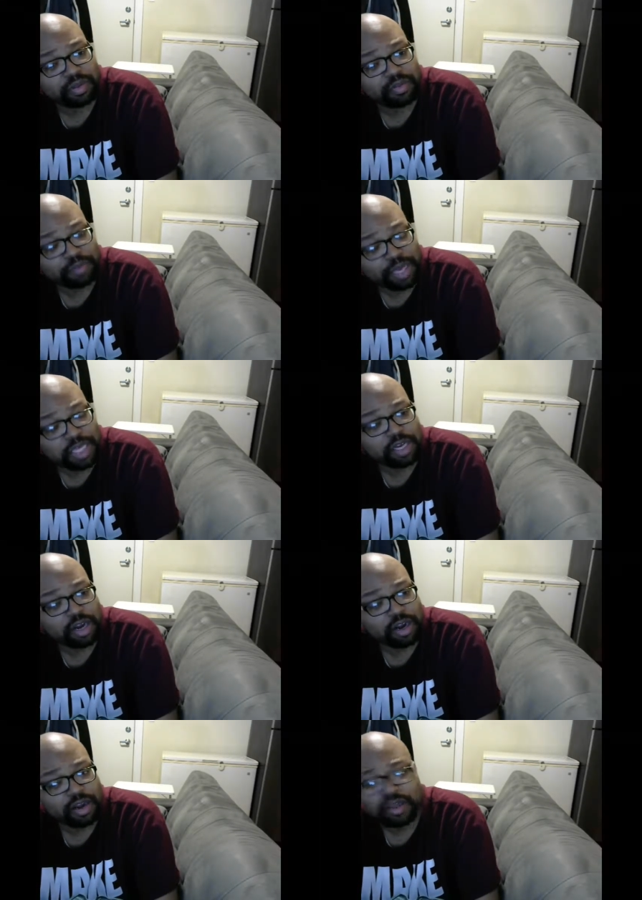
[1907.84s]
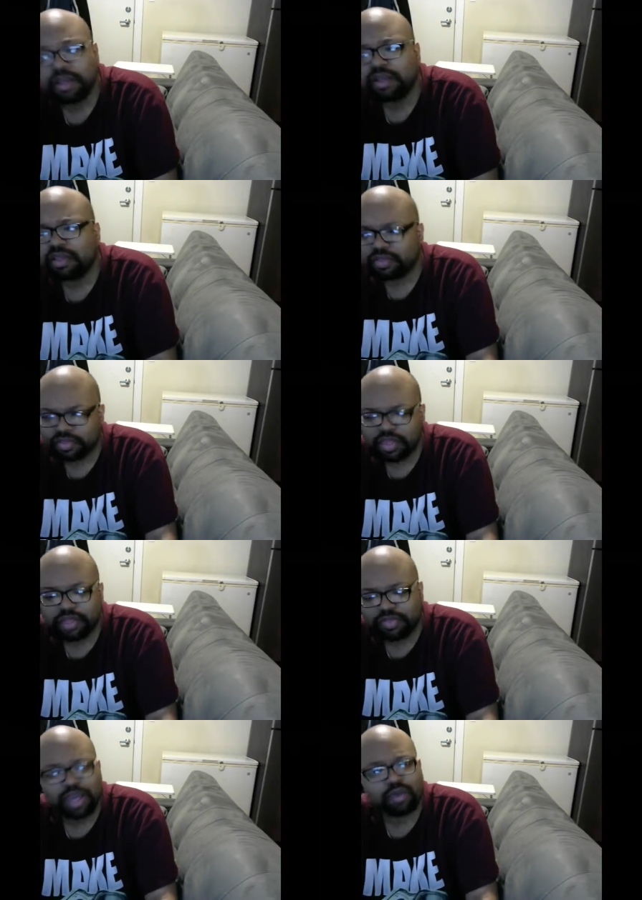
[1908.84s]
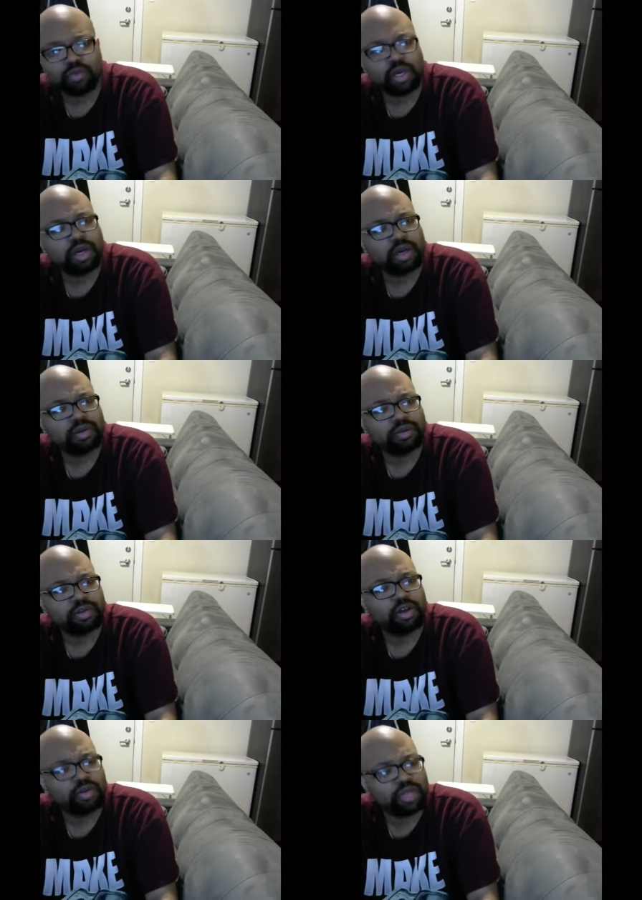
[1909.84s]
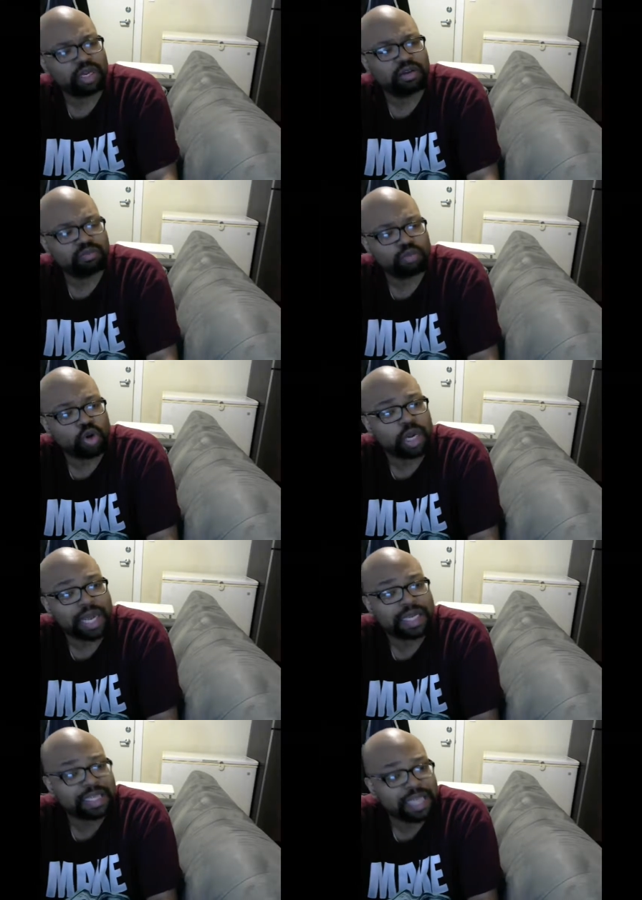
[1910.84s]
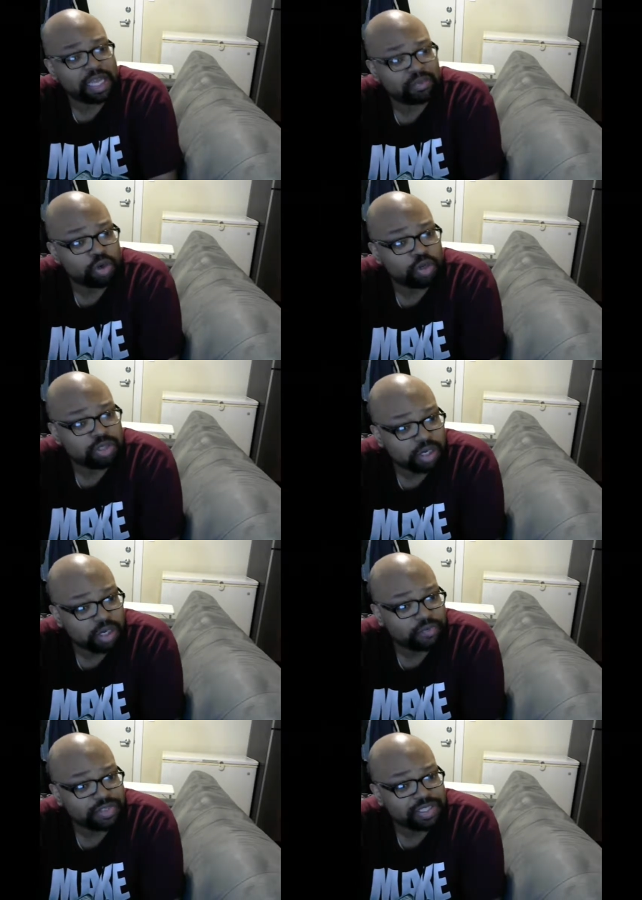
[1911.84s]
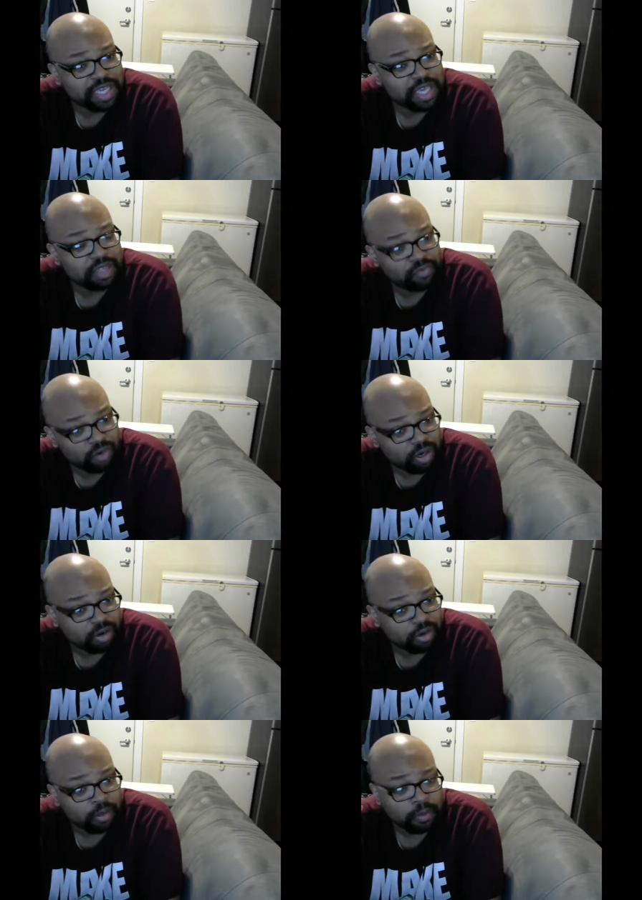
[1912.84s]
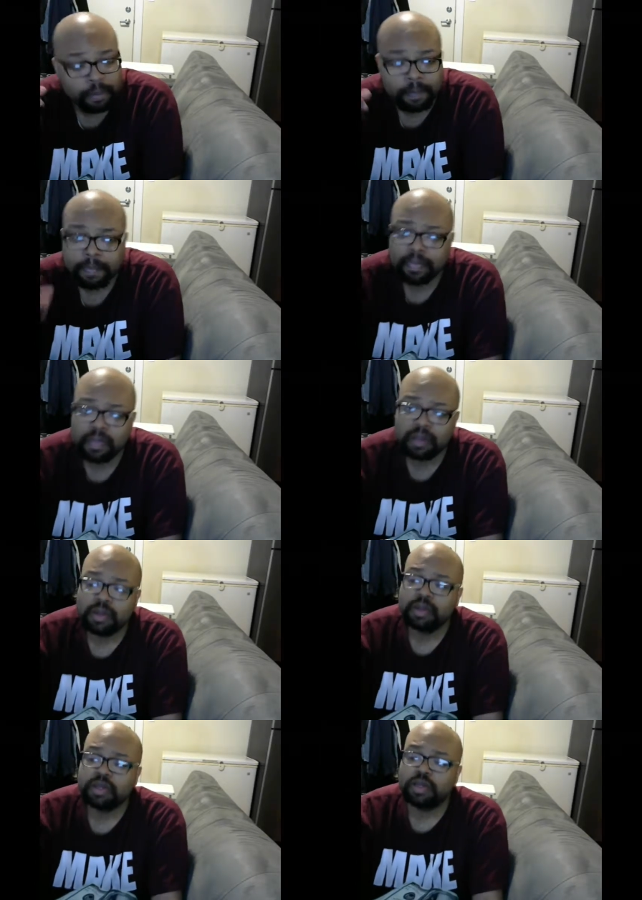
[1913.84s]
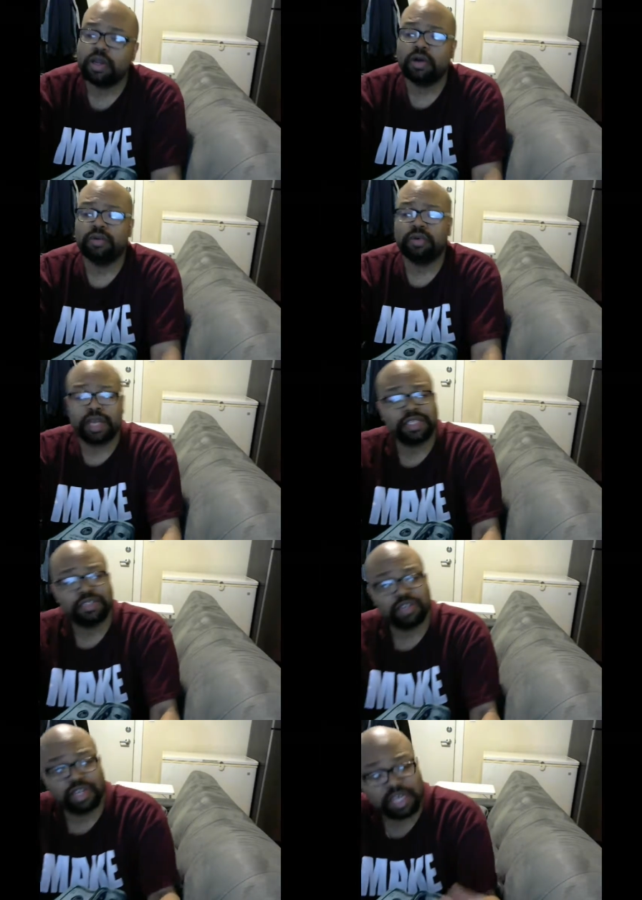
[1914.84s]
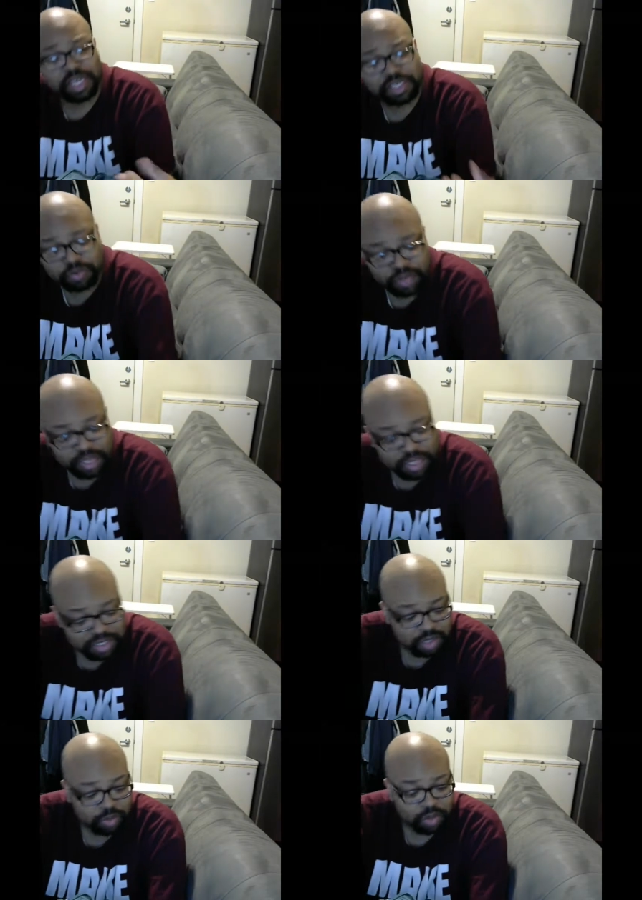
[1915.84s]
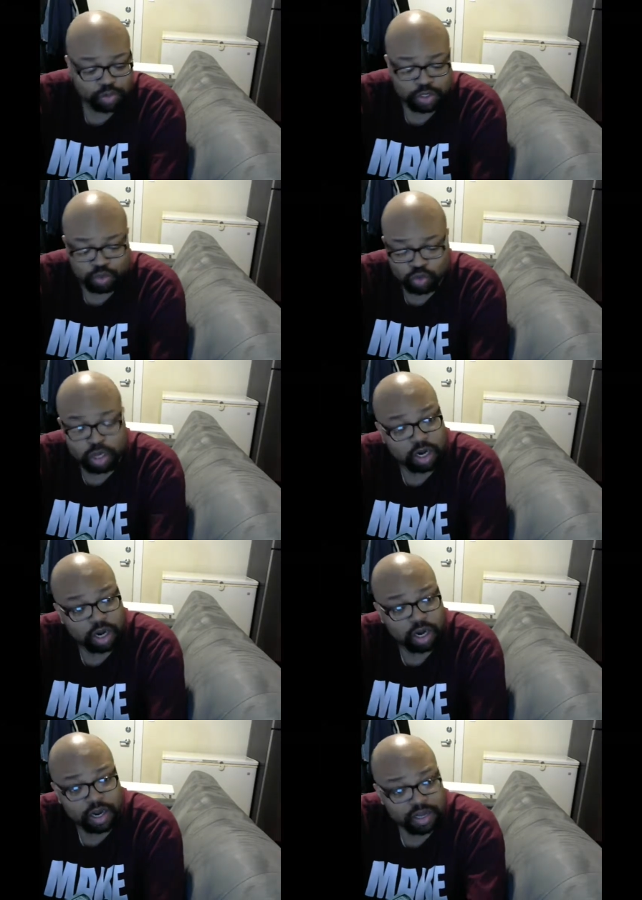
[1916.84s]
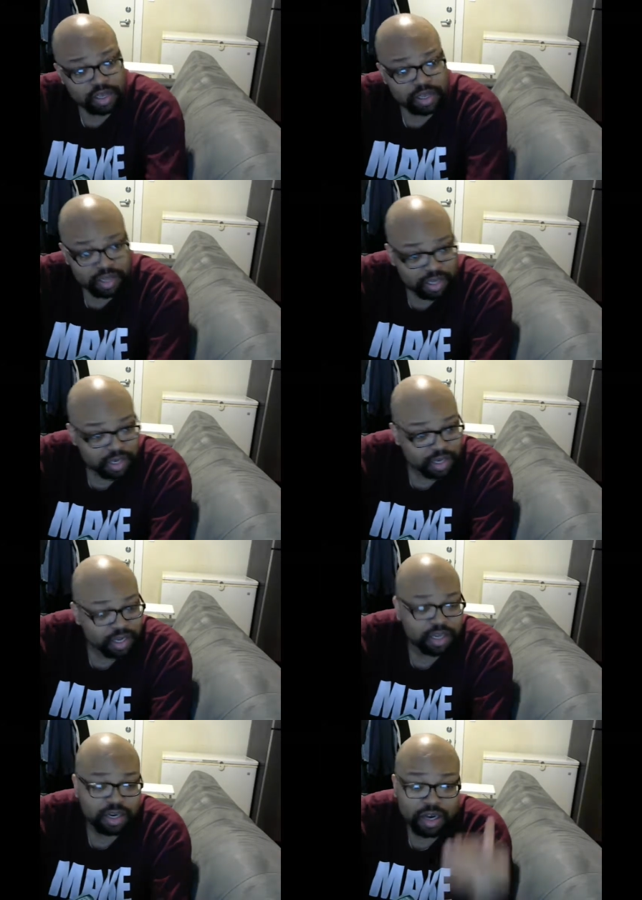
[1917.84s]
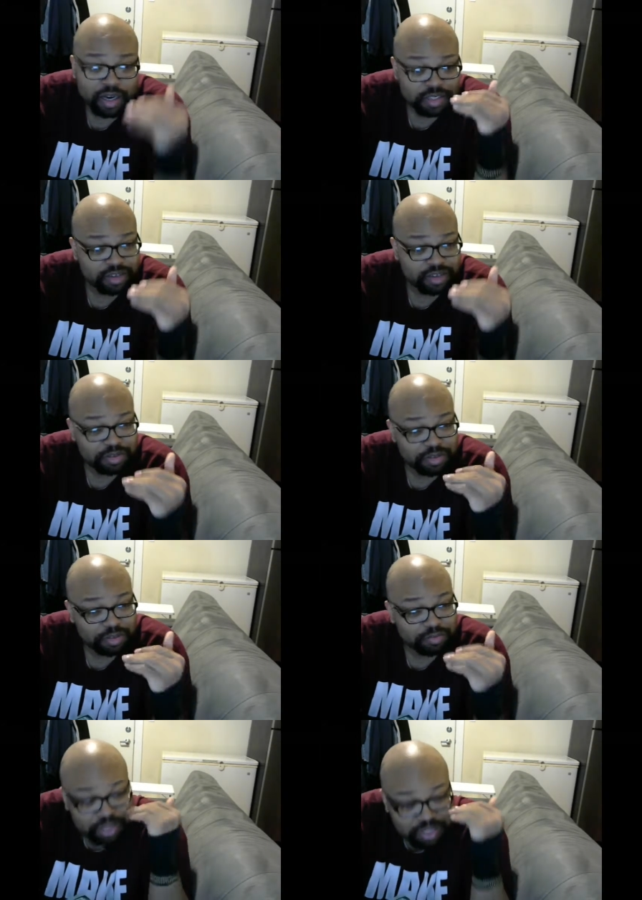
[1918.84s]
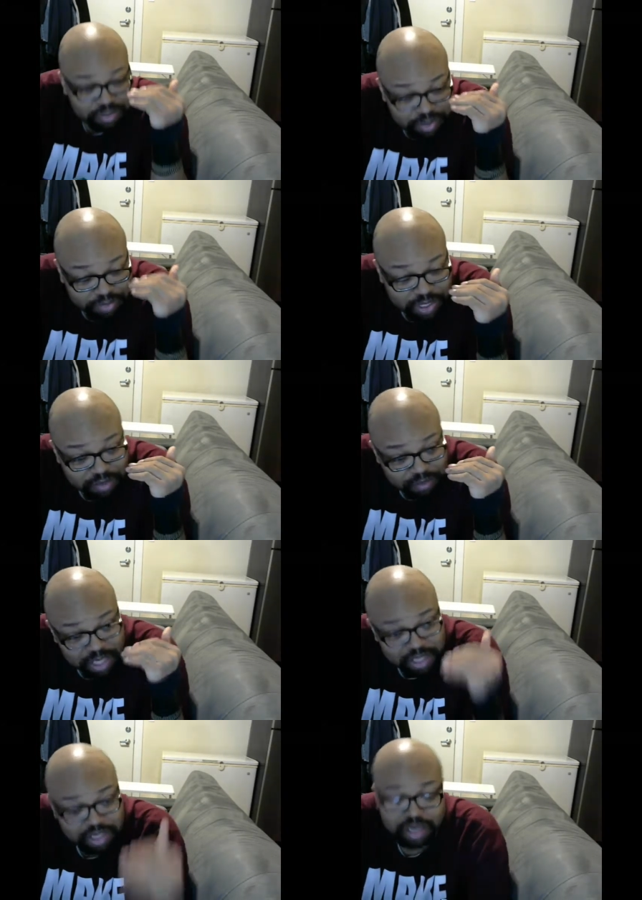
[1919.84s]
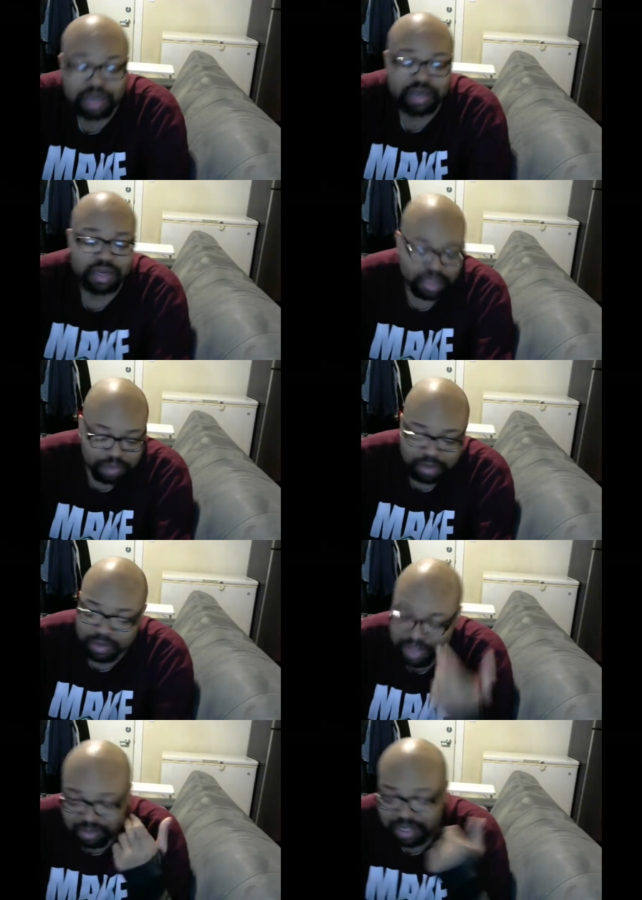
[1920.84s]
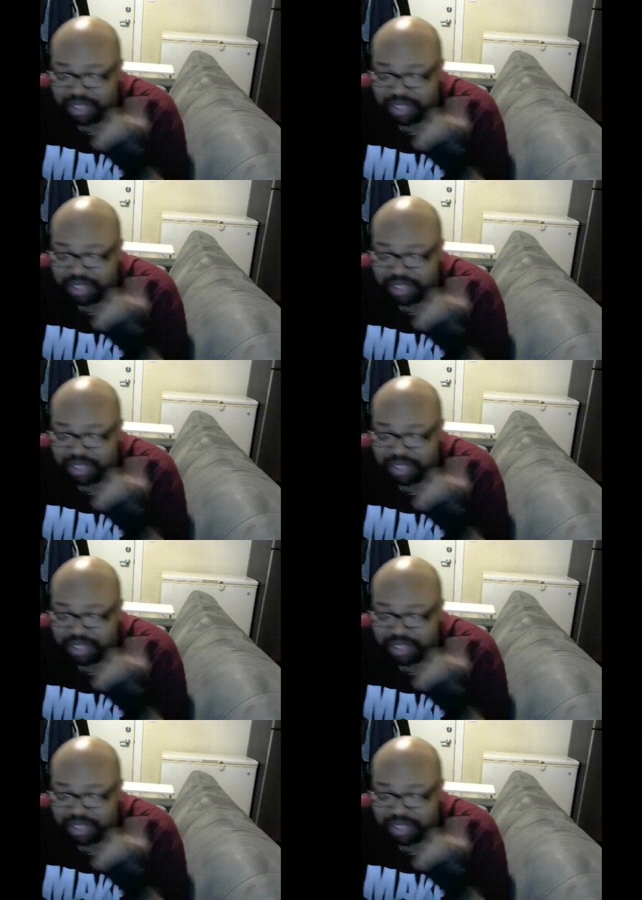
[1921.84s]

the mid-card, then they will, you know, they'll more than likely take, most often take the fall. You know, unless you, unless you think that someone who has worked hard on the undercard deserves to be put in the mid-card, and then maybe something